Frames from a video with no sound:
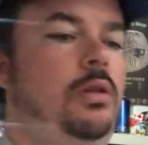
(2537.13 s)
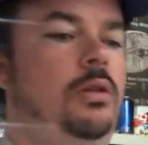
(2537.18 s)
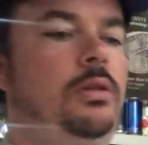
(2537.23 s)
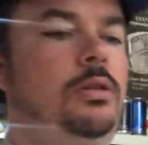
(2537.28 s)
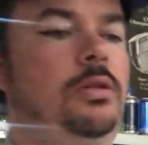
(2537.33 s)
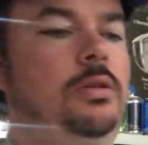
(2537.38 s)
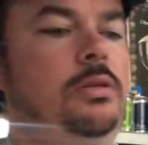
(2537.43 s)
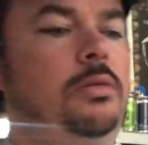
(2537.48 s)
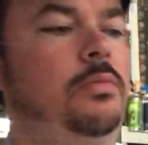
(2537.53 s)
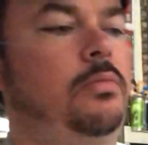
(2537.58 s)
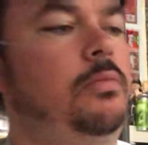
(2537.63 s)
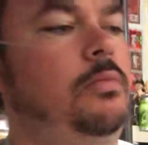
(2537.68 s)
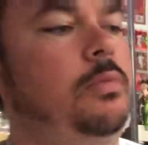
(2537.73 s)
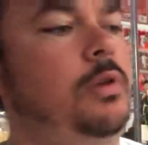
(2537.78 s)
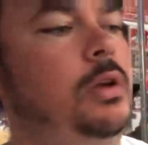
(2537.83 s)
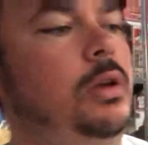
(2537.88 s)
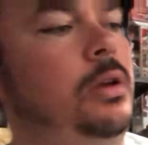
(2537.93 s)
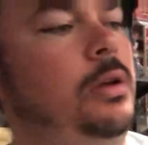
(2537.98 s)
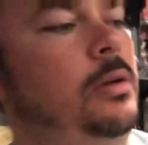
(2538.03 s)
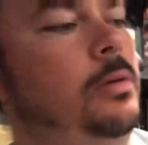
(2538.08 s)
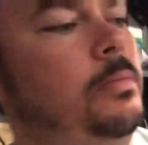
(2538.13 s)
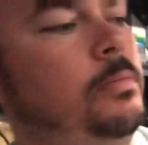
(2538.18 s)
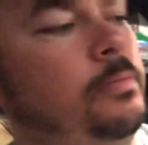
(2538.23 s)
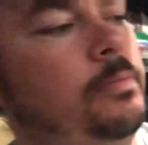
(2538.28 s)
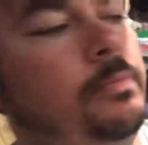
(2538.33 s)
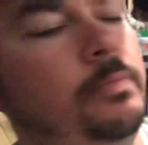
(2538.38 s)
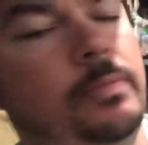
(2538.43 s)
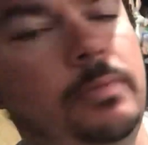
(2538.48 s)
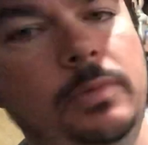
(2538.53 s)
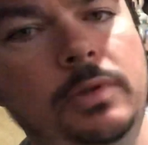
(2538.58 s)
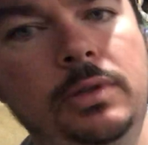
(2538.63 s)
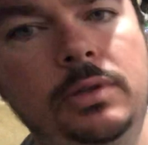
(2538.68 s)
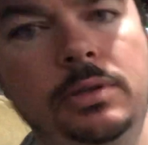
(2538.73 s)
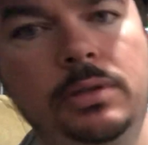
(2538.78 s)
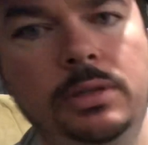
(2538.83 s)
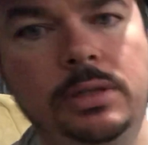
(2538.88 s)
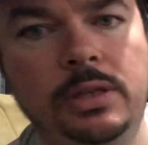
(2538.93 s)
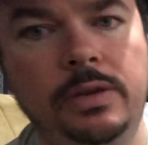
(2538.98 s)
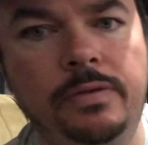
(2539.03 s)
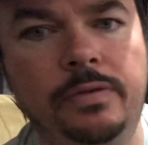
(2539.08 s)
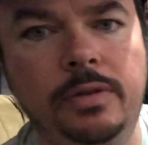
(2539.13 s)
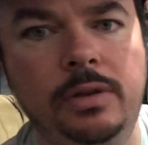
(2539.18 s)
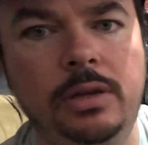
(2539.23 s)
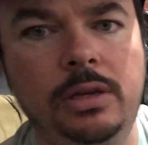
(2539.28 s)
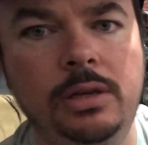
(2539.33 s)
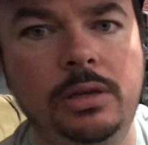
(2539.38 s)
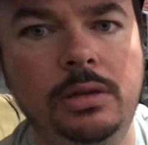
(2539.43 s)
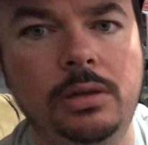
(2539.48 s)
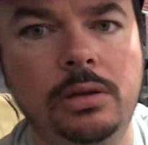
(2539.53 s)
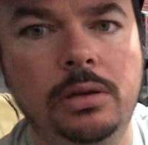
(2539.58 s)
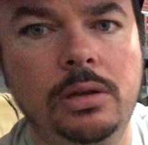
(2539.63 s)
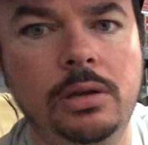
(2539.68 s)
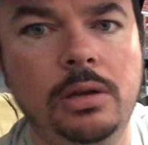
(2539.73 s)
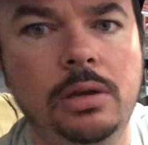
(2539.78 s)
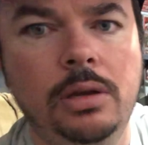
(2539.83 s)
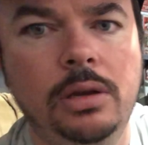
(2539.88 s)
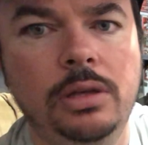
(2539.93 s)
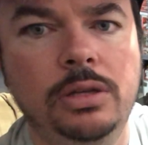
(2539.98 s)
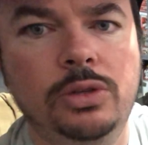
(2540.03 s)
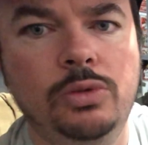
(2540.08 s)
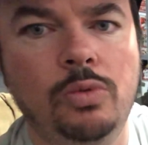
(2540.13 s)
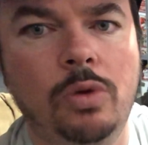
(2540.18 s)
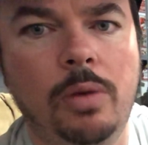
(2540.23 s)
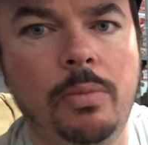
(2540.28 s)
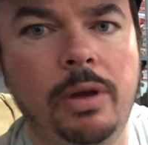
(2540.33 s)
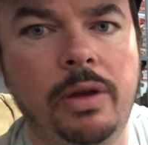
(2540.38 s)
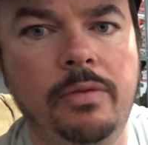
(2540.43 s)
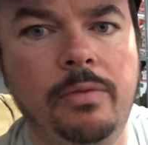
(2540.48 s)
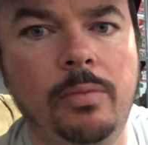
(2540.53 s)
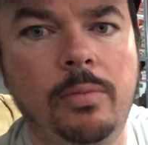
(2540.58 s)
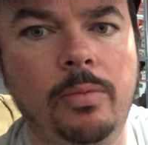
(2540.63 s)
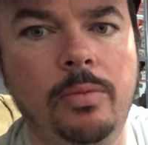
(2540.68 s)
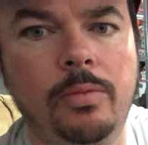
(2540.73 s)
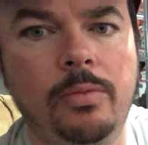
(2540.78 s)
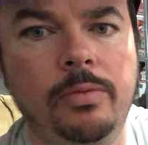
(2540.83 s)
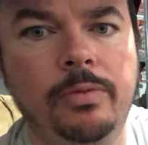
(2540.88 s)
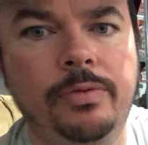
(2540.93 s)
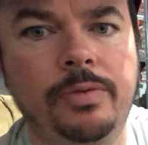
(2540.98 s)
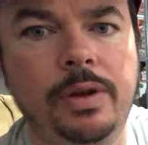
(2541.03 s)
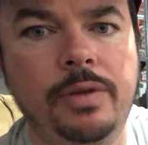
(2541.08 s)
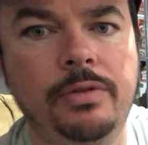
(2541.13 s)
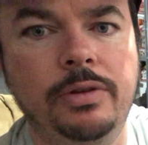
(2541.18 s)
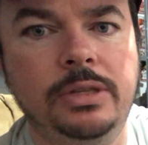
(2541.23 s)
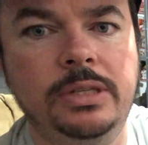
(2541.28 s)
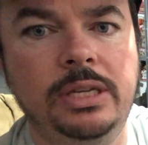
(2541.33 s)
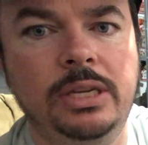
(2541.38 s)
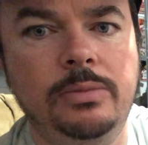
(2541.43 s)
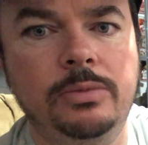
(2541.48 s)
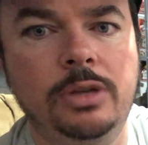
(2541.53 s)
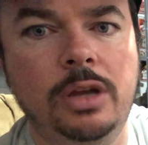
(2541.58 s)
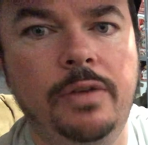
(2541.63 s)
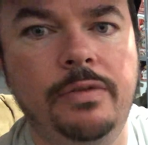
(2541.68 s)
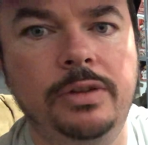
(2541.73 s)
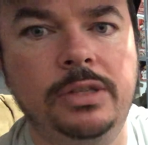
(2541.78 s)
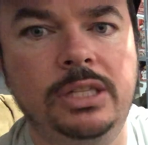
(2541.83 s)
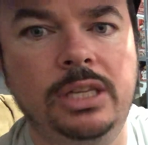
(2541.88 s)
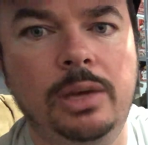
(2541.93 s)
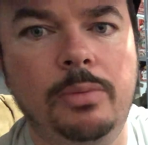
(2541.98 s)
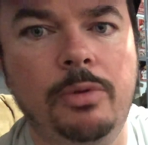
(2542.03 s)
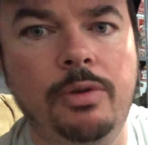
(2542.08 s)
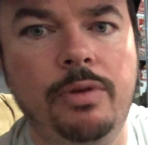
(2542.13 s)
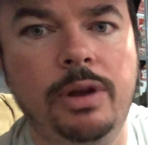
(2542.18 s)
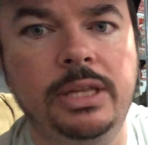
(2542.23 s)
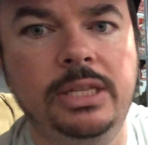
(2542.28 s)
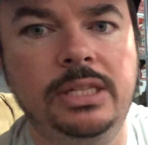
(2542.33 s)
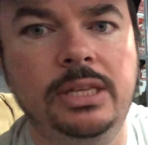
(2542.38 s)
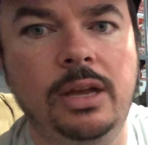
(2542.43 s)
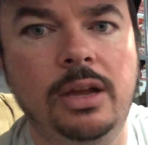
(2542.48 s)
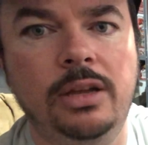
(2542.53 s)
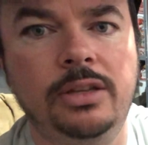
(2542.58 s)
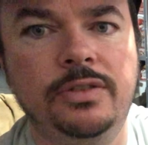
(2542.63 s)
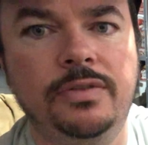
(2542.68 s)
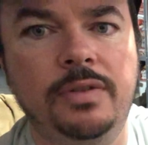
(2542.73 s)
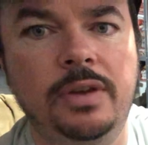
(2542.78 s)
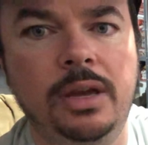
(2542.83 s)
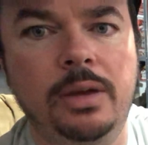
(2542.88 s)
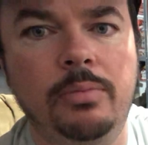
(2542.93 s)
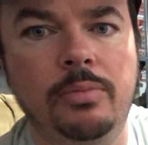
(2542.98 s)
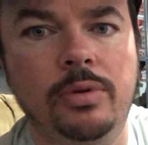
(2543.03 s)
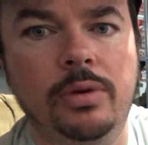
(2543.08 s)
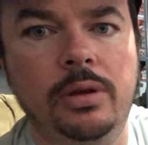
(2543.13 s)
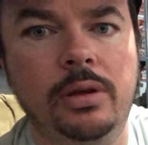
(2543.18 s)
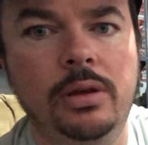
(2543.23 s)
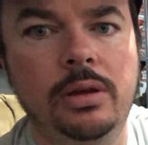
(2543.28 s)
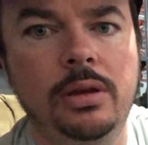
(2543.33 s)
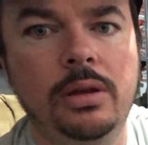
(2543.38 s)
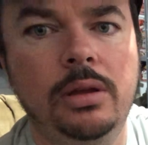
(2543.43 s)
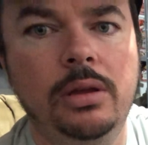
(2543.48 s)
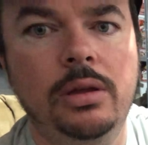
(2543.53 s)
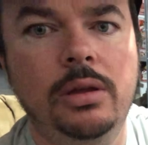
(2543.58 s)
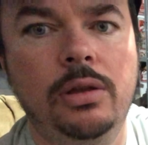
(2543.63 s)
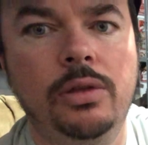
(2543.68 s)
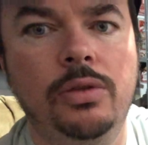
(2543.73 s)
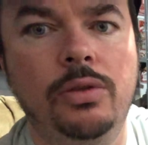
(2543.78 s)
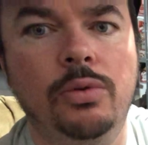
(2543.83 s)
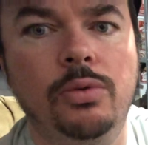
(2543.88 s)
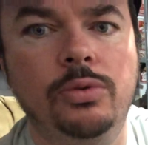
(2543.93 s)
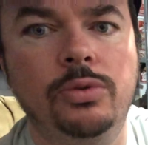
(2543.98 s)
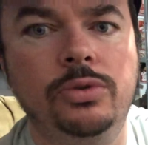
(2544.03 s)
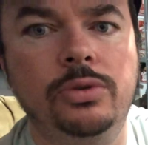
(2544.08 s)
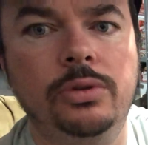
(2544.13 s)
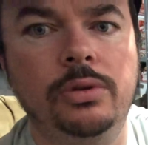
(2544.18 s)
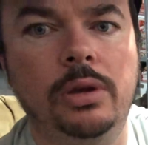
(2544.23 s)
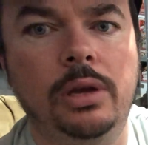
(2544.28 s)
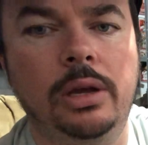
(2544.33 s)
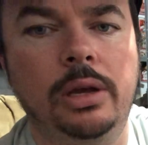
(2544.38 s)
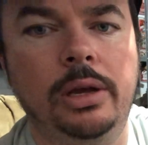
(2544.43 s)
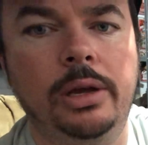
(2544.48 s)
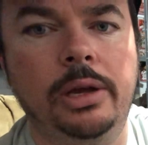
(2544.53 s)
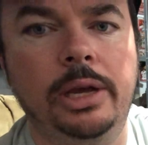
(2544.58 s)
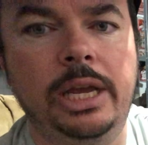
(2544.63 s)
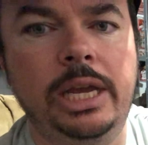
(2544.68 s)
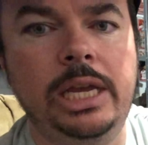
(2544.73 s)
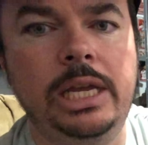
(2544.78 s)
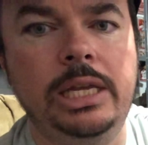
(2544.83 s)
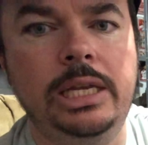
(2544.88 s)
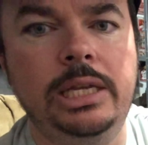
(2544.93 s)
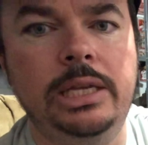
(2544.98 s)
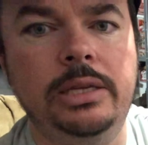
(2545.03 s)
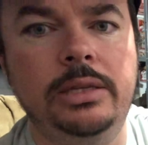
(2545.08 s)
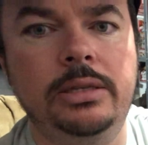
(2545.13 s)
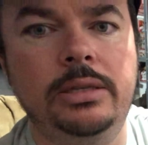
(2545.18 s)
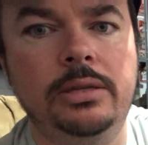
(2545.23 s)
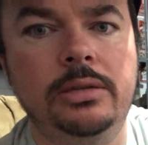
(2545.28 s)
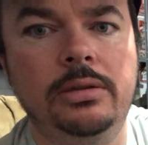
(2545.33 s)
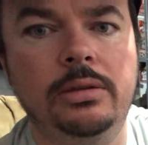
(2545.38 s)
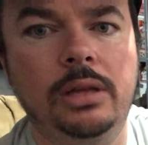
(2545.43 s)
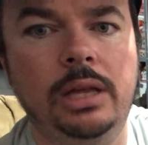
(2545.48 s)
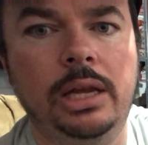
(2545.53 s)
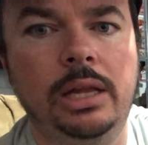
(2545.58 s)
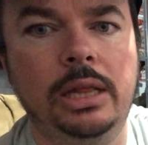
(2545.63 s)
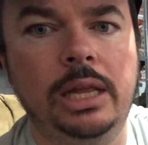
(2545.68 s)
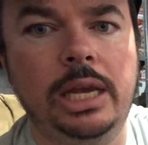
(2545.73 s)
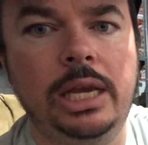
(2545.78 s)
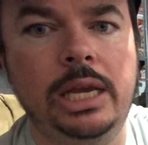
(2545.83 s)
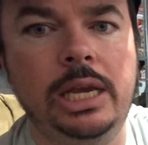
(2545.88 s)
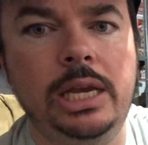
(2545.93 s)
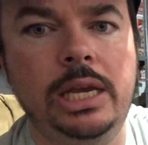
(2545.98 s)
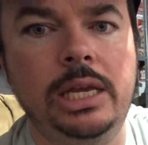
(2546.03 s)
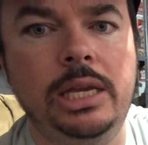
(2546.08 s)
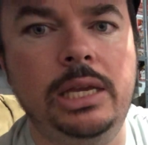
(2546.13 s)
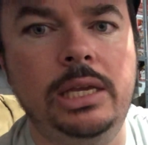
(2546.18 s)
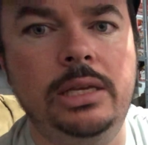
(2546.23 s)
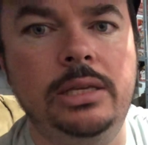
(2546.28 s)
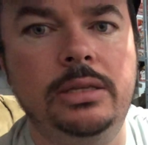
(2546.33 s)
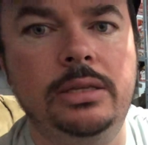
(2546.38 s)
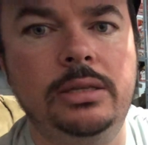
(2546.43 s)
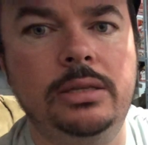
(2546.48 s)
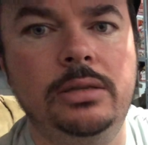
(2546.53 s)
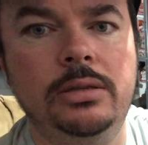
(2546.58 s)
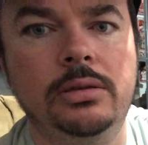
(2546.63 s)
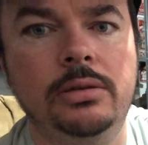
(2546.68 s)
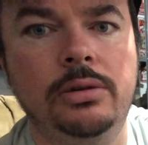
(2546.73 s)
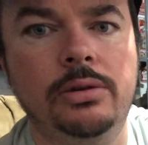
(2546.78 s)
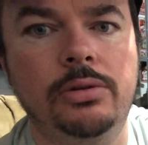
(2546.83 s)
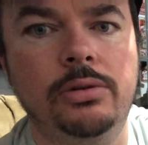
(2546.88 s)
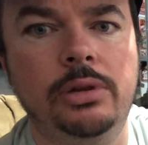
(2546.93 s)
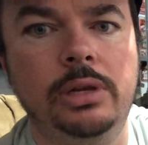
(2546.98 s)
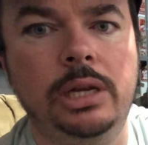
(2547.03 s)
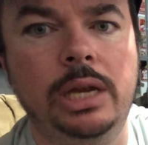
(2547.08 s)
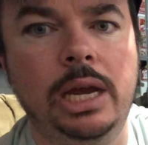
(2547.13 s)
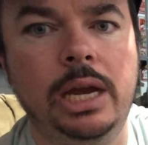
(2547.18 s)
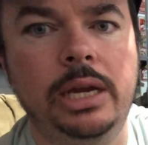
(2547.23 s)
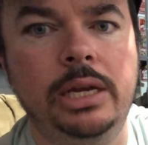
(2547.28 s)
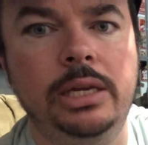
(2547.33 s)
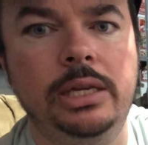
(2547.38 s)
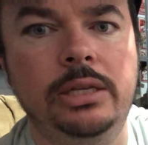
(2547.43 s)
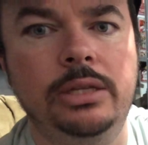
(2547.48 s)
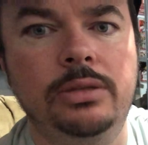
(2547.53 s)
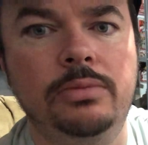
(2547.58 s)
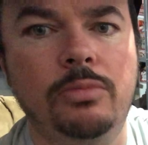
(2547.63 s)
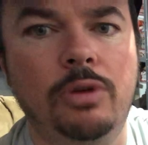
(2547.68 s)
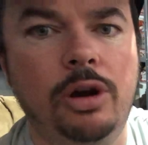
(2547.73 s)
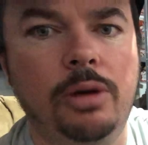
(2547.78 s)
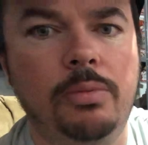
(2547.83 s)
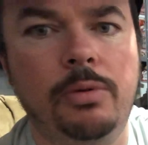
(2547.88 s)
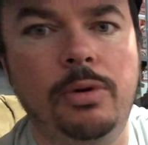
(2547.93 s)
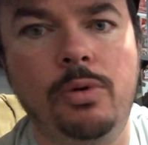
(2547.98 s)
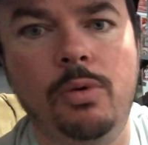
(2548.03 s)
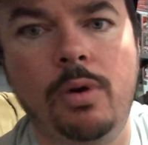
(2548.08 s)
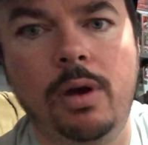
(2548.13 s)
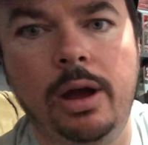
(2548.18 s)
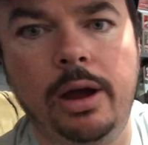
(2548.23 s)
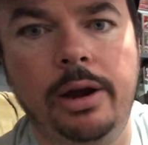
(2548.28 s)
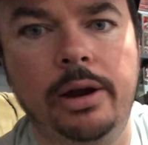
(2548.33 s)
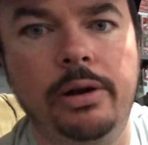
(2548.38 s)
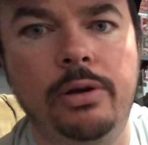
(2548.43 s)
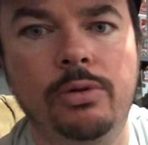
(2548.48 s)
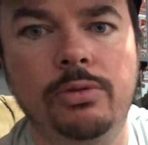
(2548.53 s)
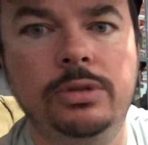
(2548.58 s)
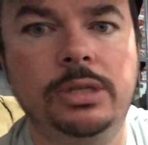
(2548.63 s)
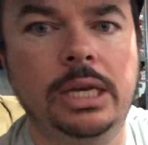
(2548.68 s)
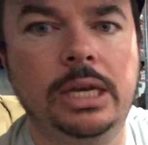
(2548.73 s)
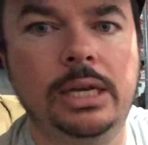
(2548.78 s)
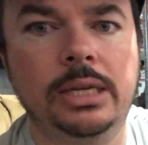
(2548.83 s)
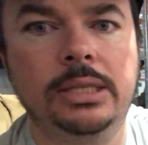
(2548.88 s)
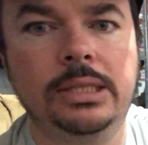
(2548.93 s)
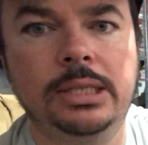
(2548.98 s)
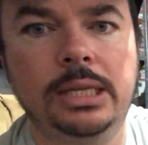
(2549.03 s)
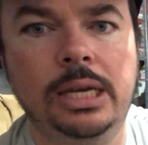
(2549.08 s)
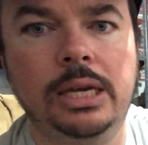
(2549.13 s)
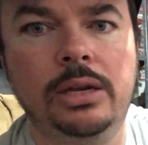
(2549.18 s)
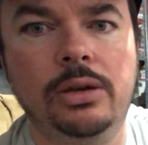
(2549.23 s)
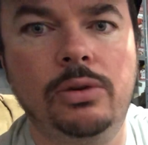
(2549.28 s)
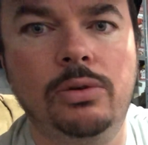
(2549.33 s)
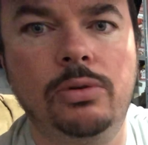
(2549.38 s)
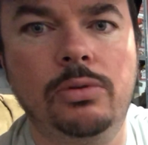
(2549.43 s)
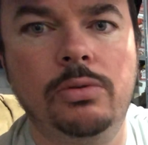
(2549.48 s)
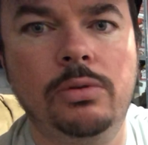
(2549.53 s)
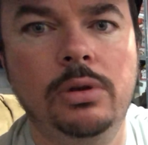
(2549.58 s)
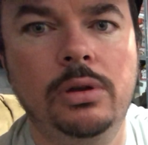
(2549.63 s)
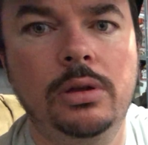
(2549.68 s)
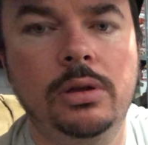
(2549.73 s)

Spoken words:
And some Tiffany. This is one of my favorite teams. Obviously, I'm a Red Sox fan, but those 80s, like late 80s, early 90s, Mark McGwire, Jose Canseco,